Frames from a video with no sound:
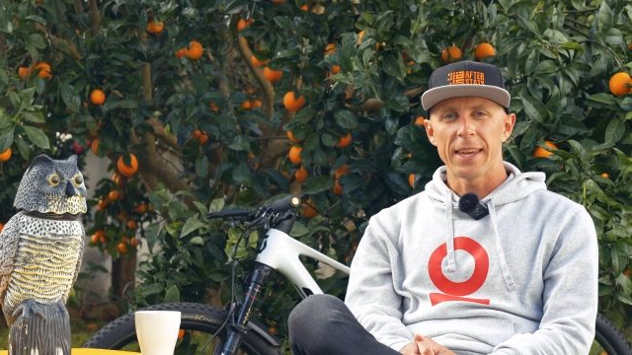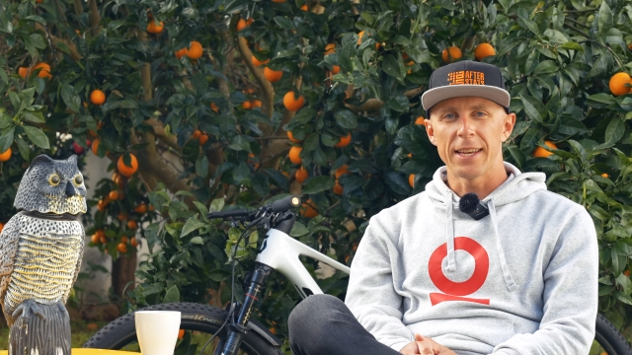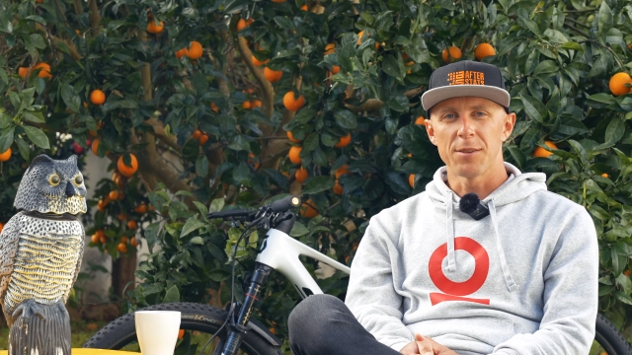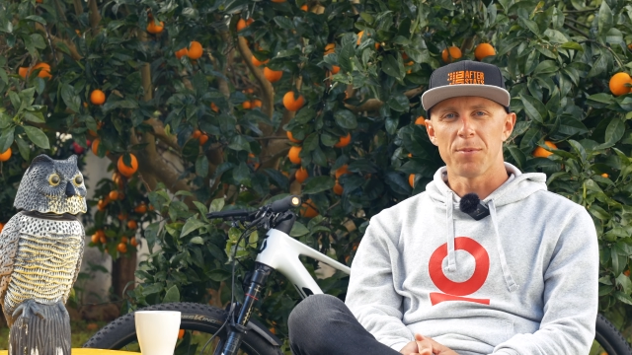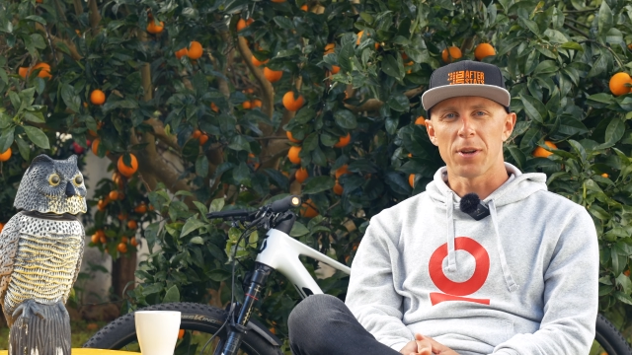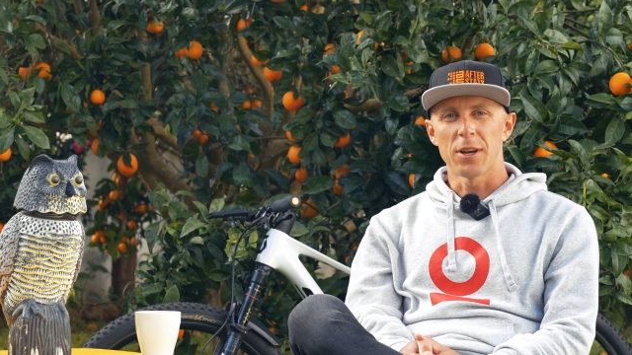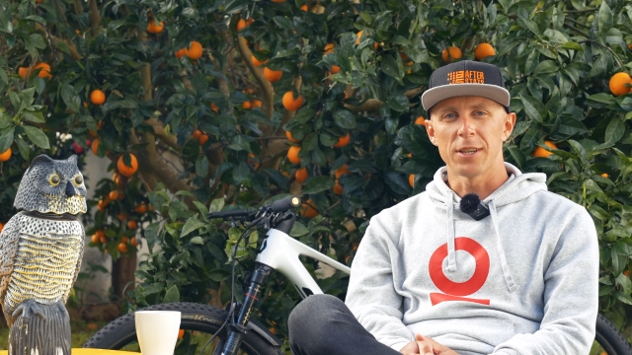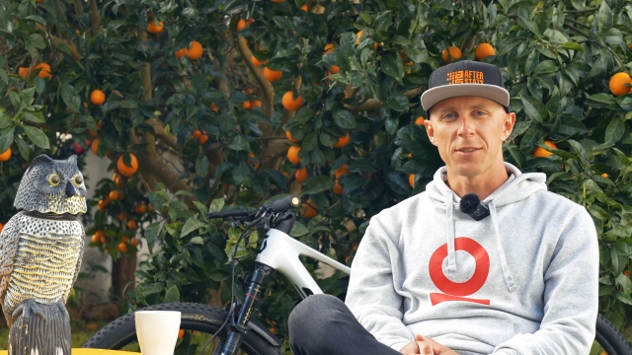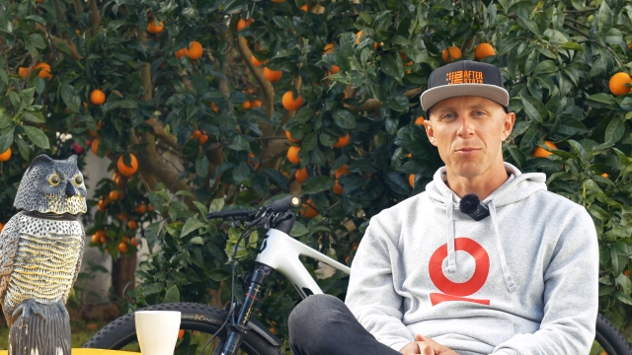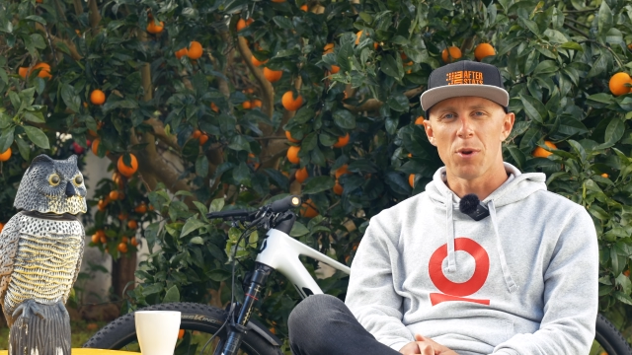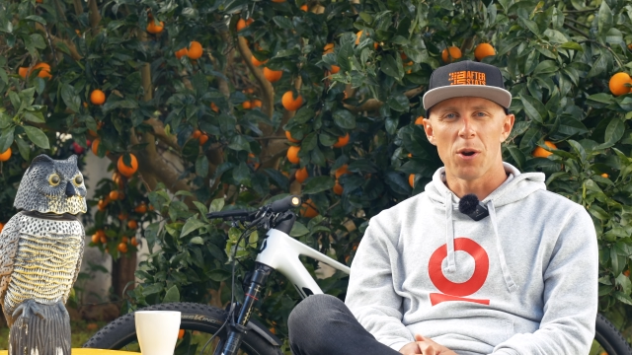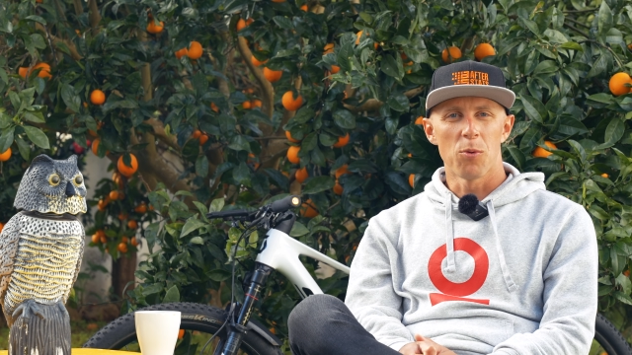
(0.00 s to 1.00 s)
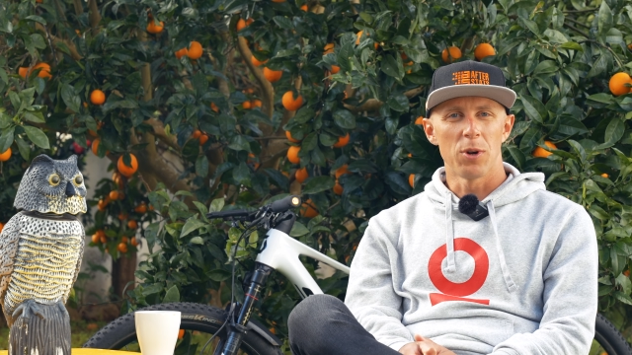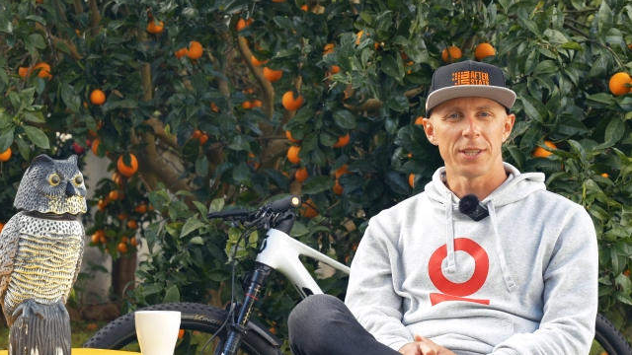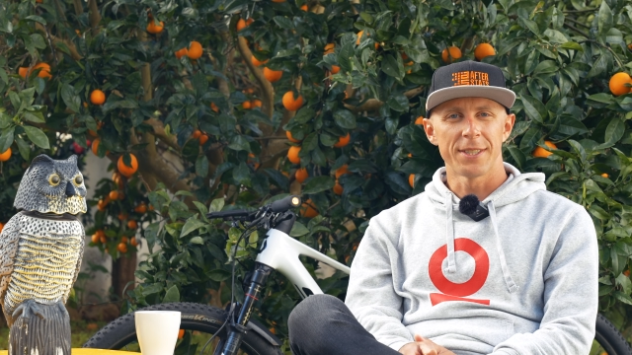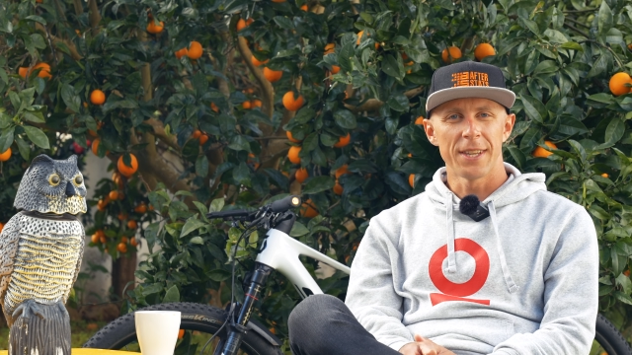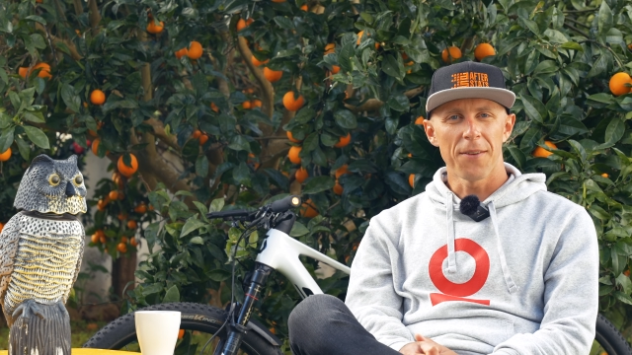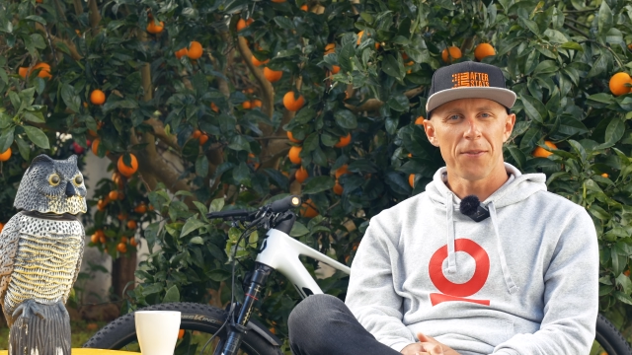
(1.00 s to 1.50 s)
is because there
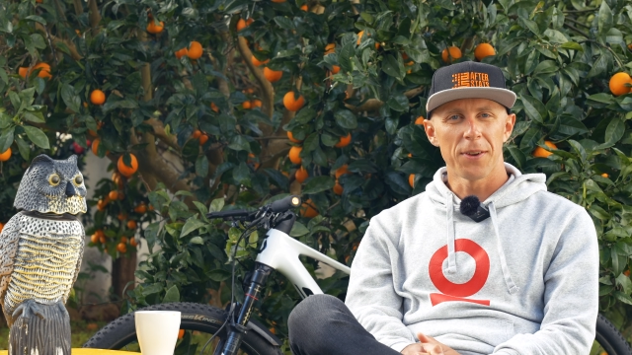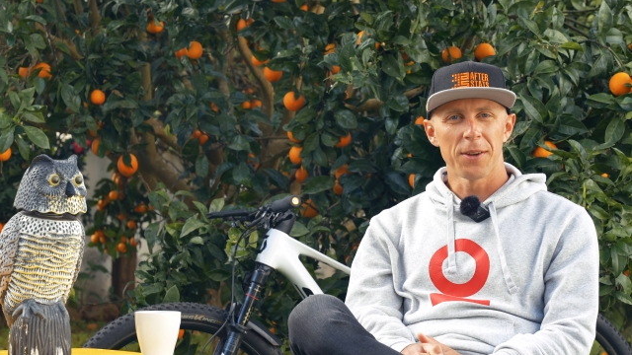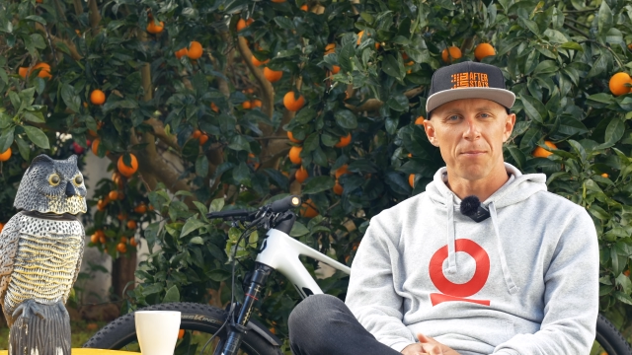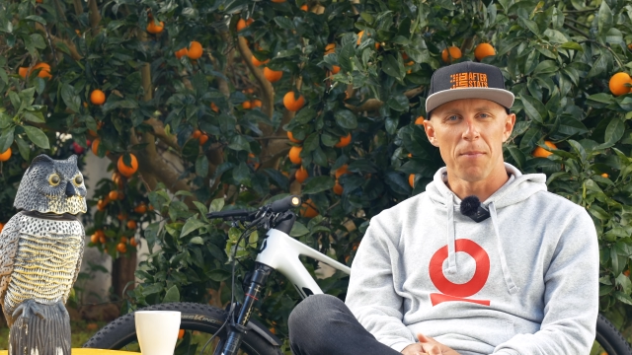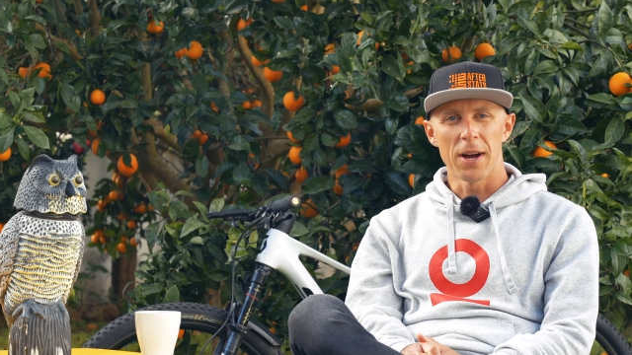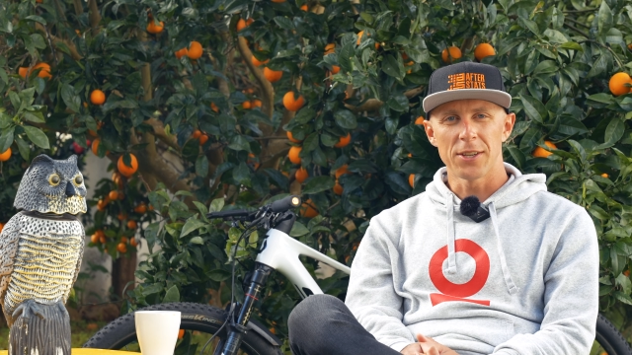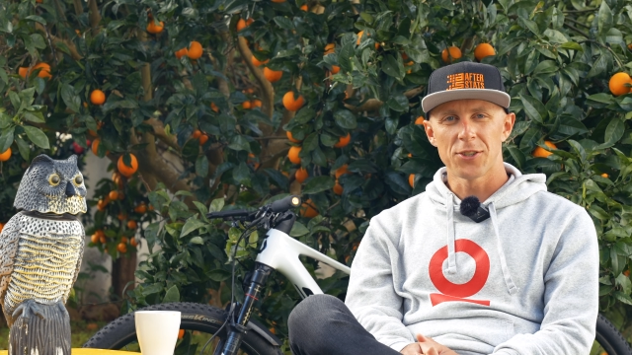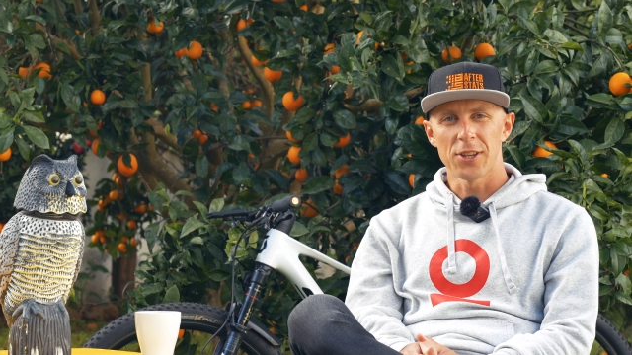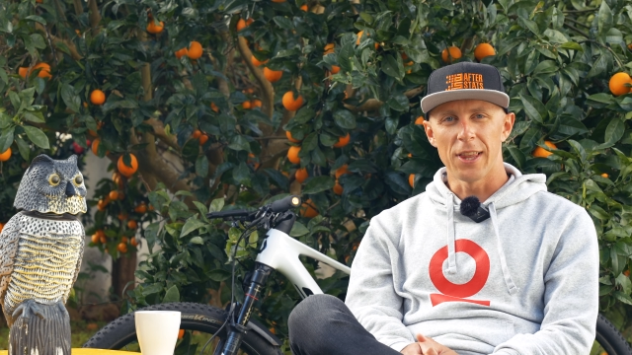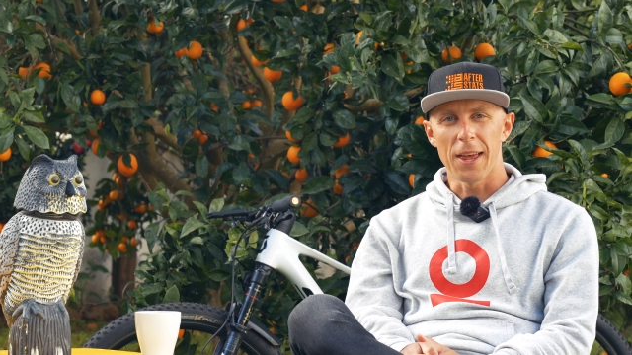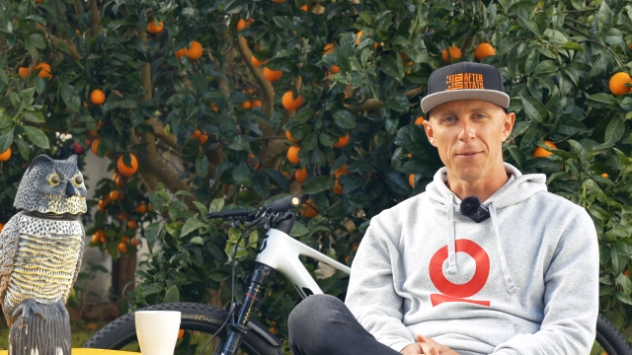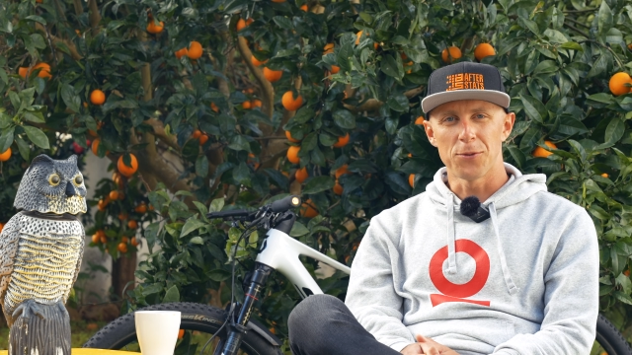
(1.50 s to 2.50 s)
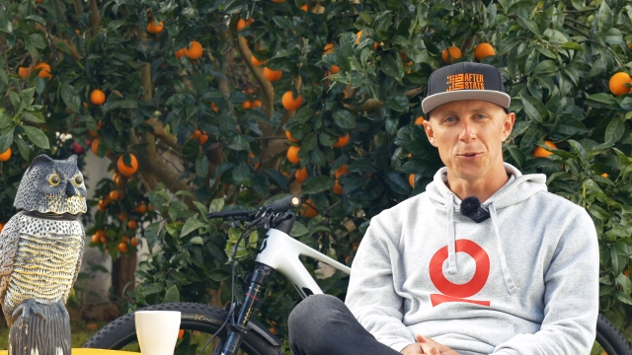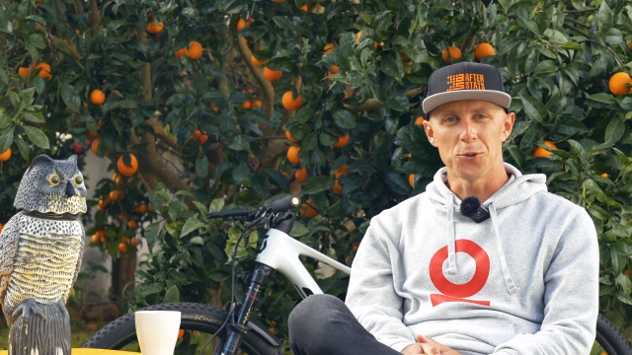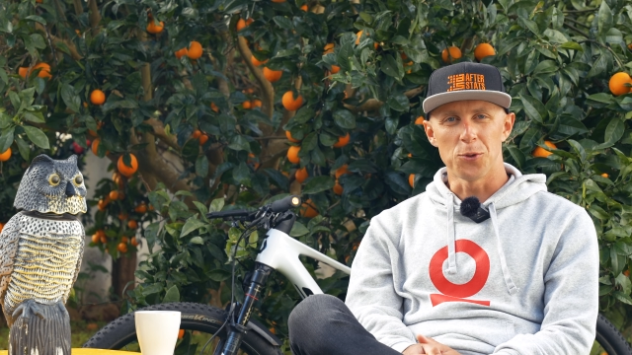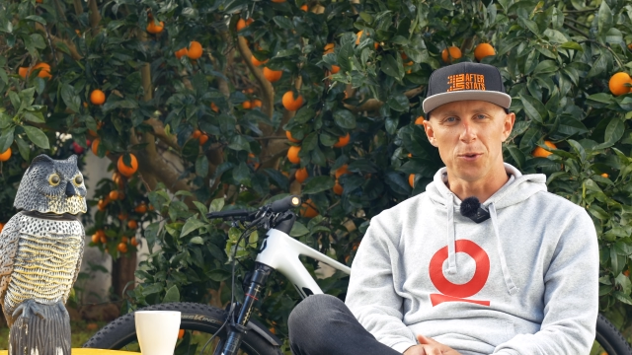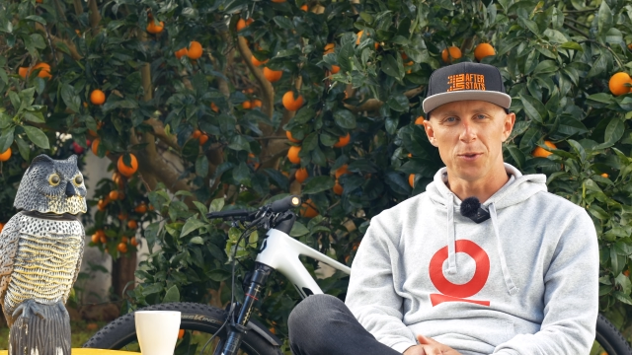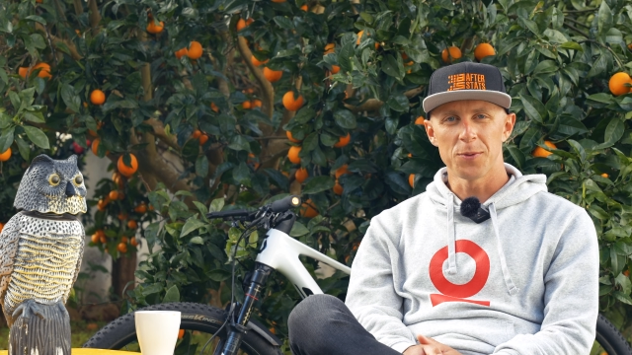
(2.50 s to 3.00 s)
was nothing much left to
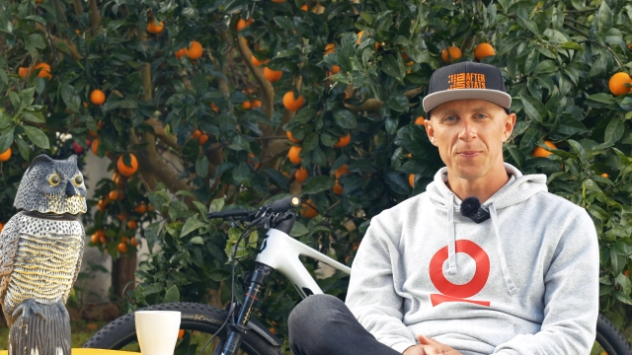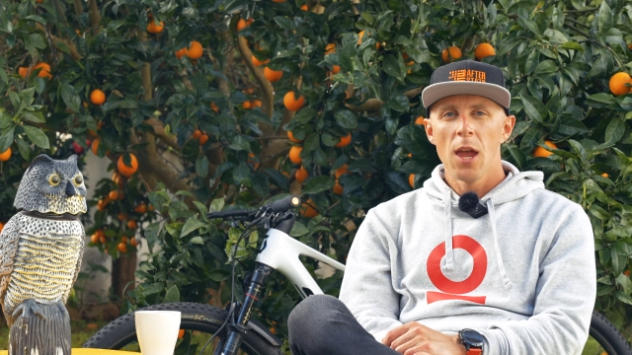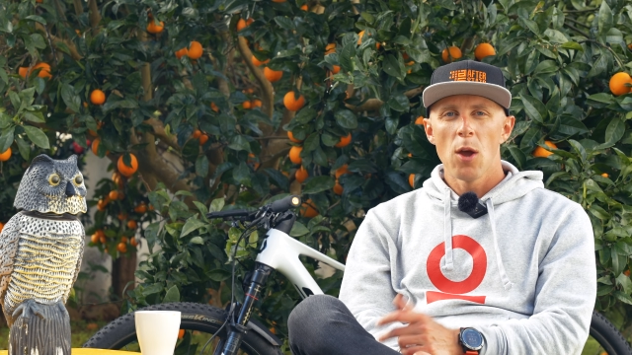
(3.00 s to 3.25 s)
choose.